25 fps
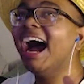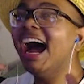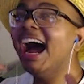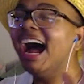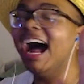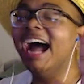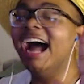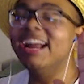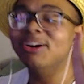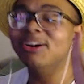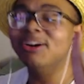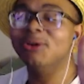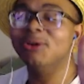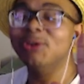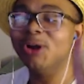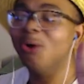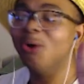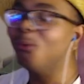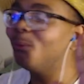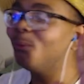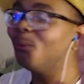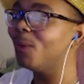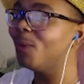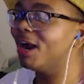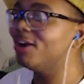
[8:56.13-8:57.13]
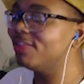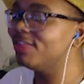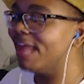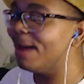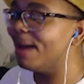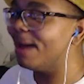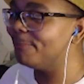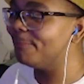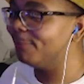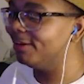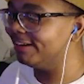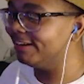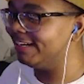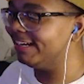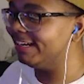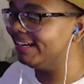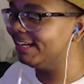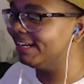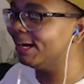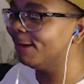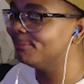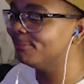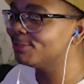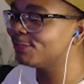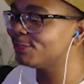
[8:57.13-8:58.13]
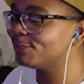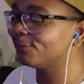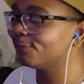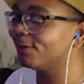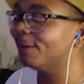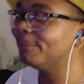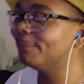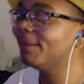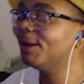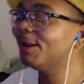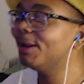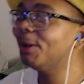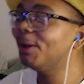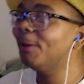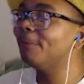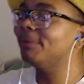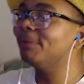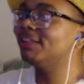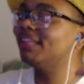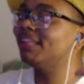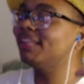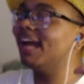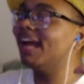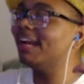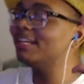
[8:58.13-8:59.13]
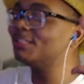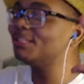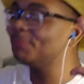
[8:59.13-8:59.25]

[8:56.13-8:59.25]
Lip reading: I don't know where that monkey comes from, but that is